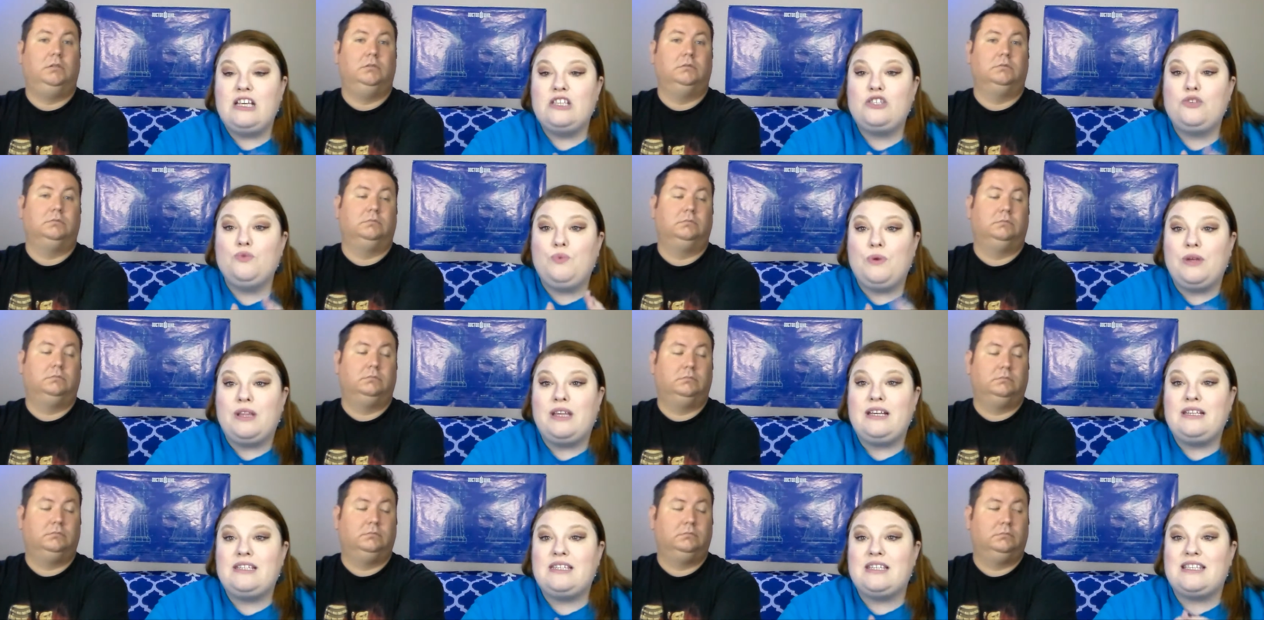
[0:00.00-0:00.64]
Speaker 1: he's
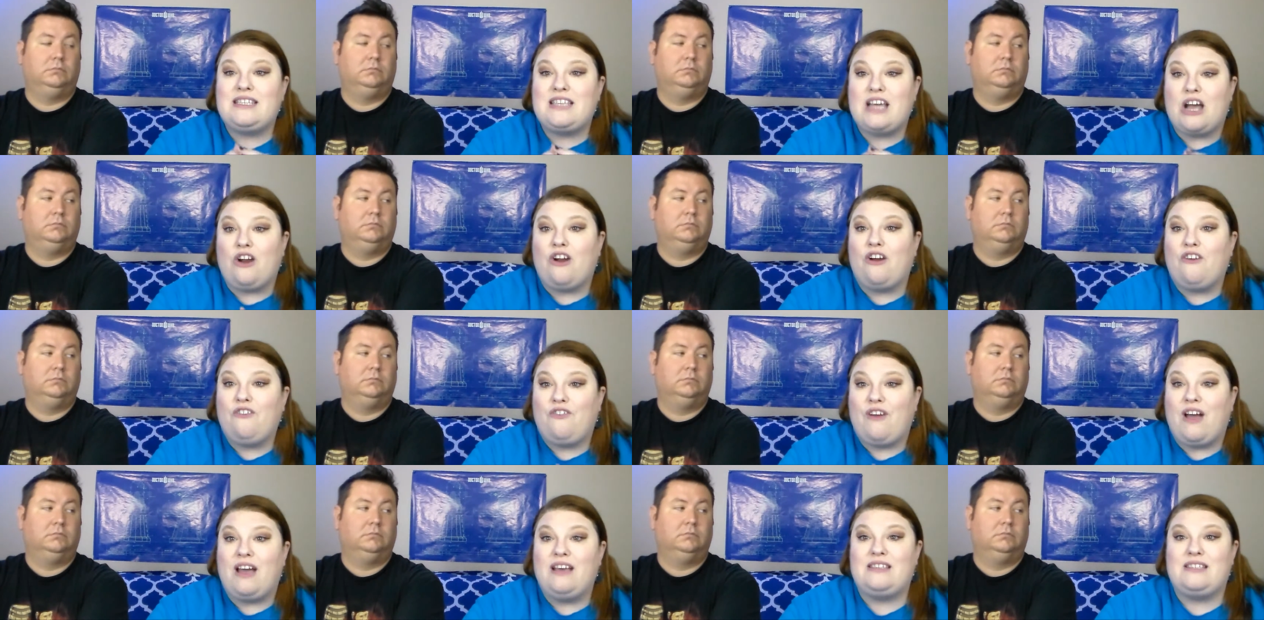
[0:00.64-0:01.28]
willing to
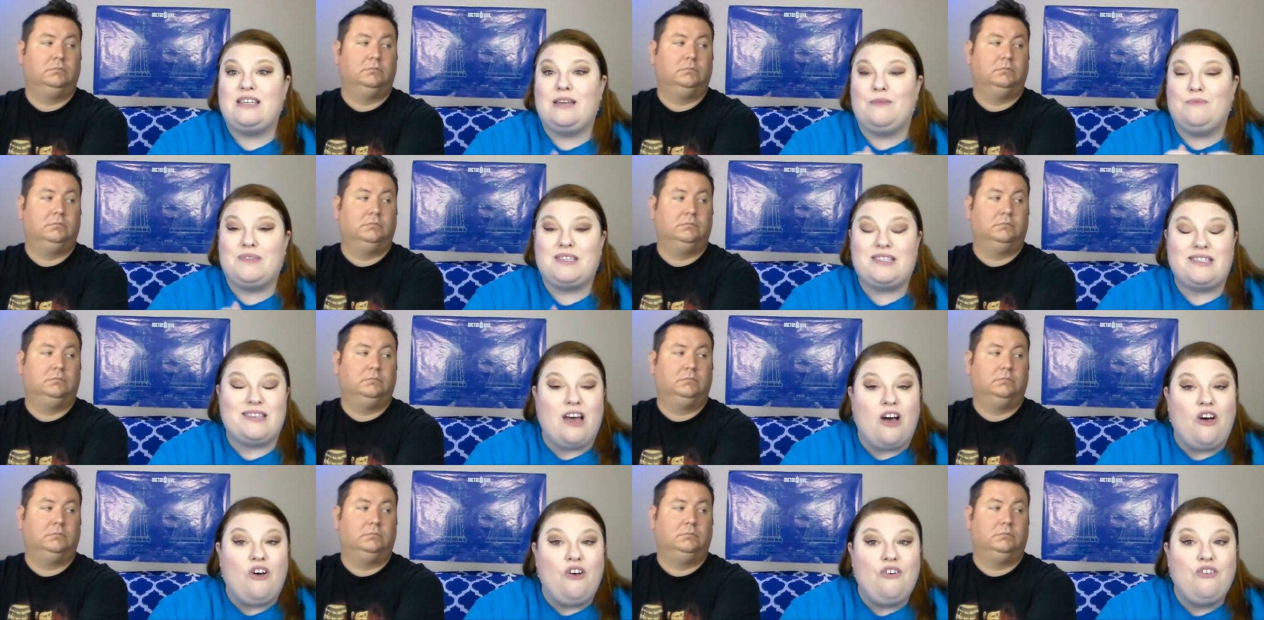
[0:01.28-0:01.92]
sacrifice
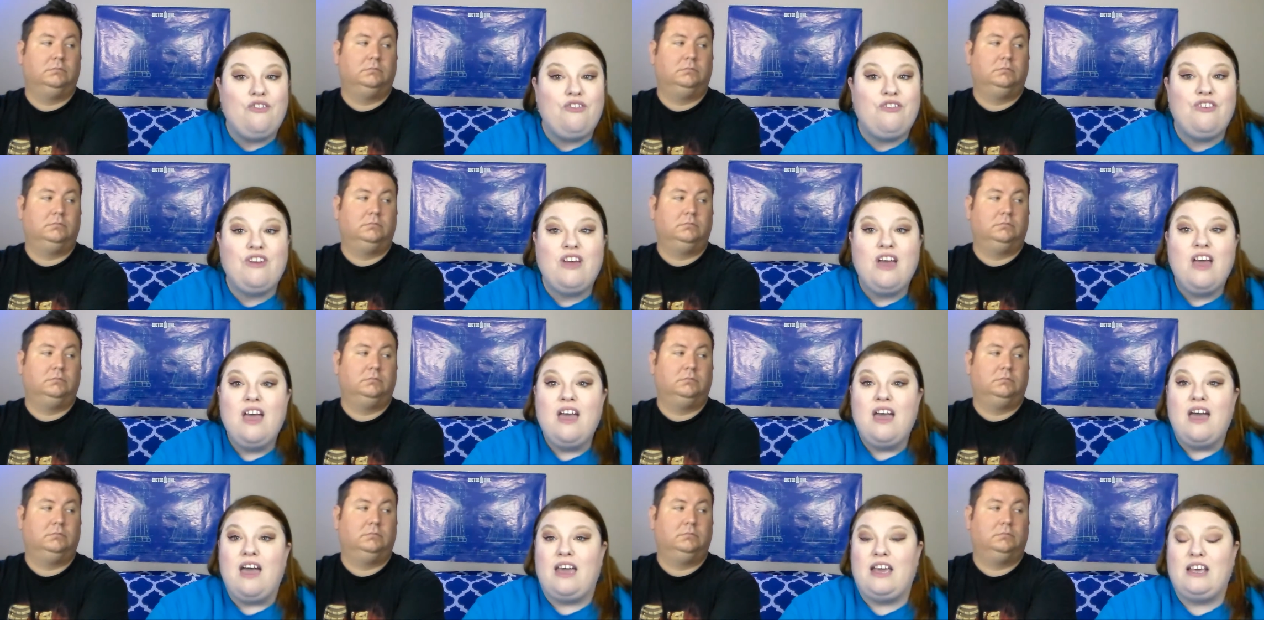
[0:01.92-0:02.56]
himself
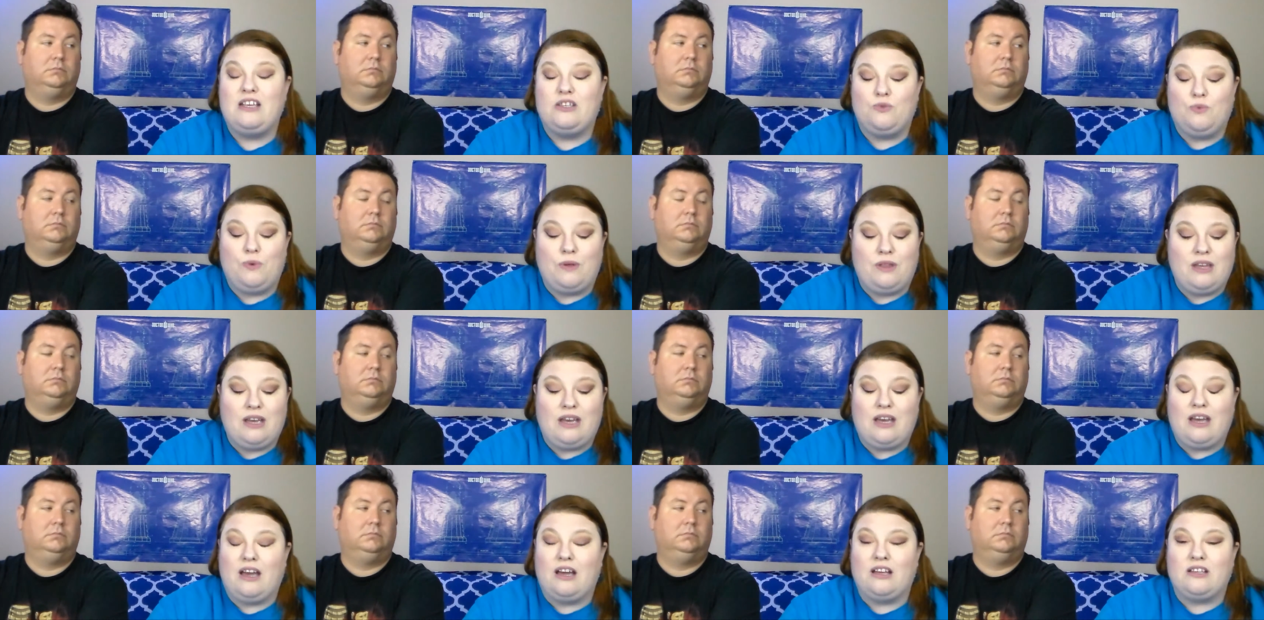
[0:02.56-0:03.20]
he's
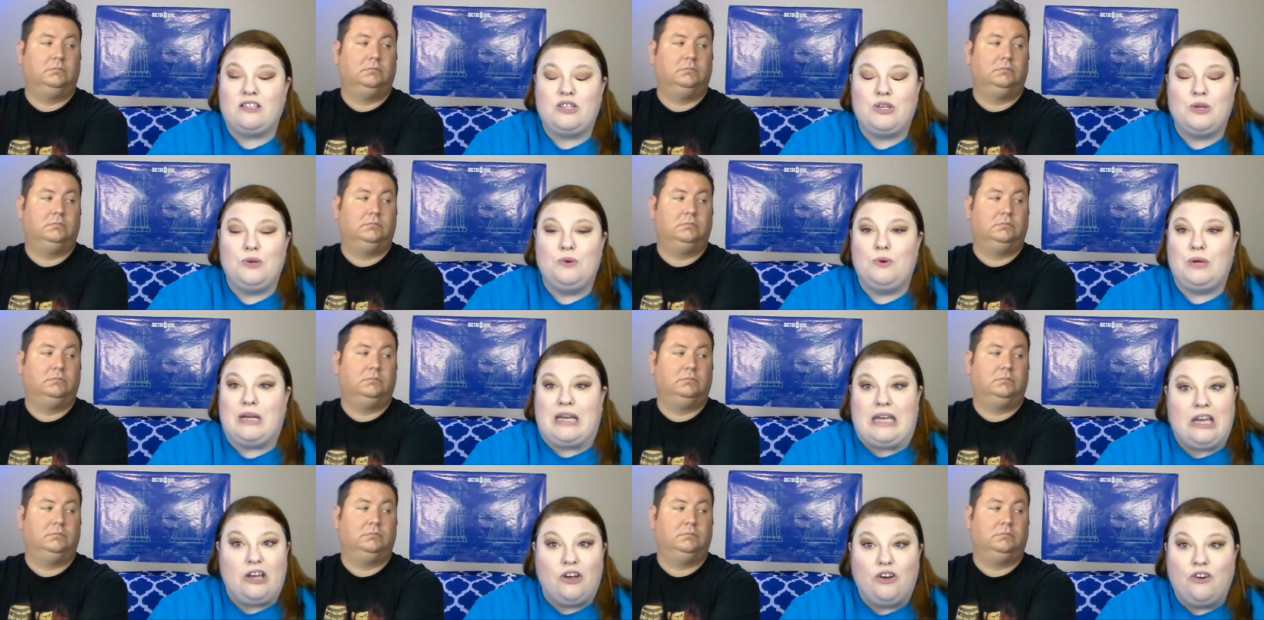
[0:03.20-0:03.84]
willing
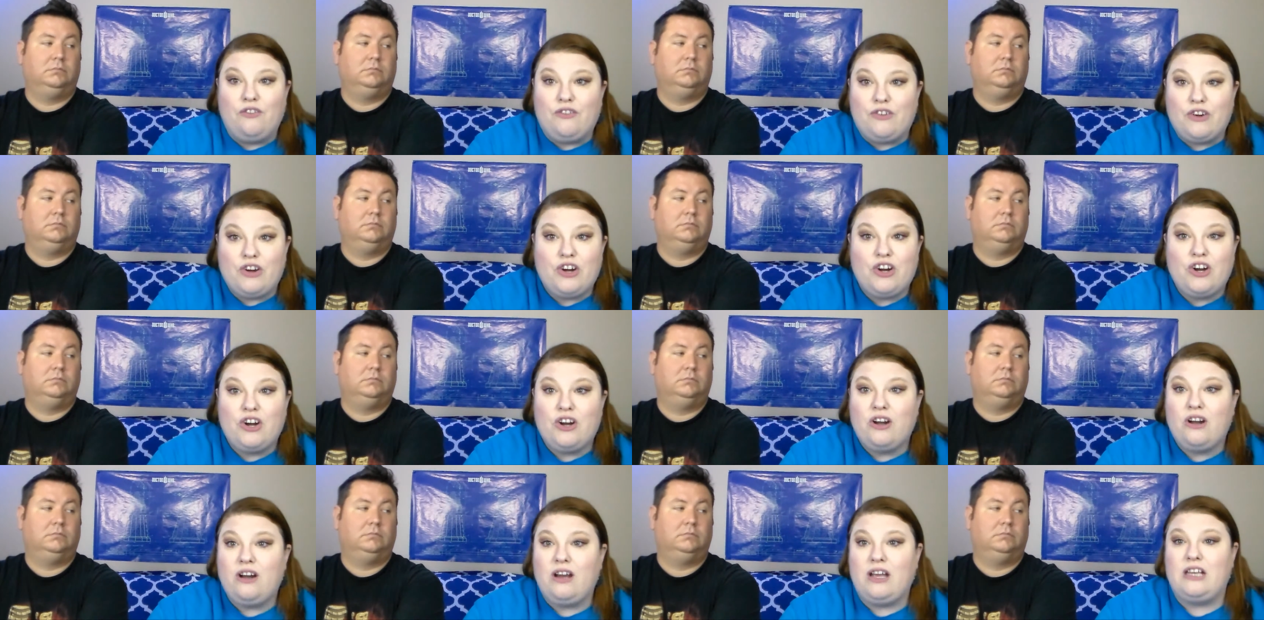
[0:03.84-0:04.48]
to kill for
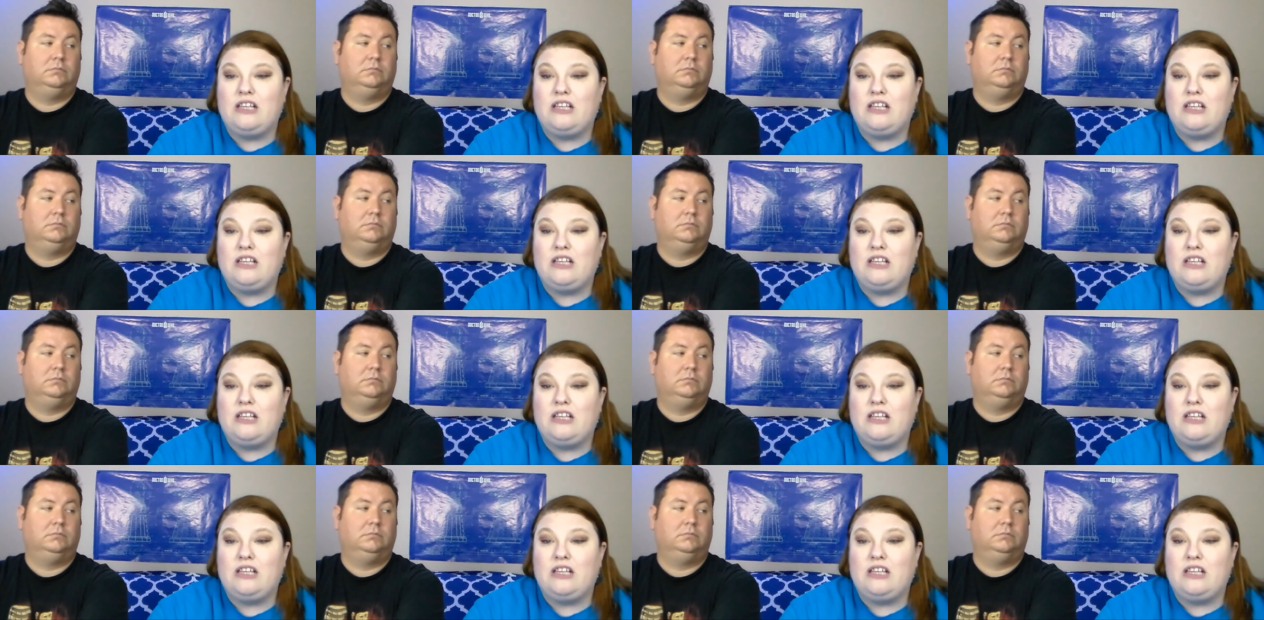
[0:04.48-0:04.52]
her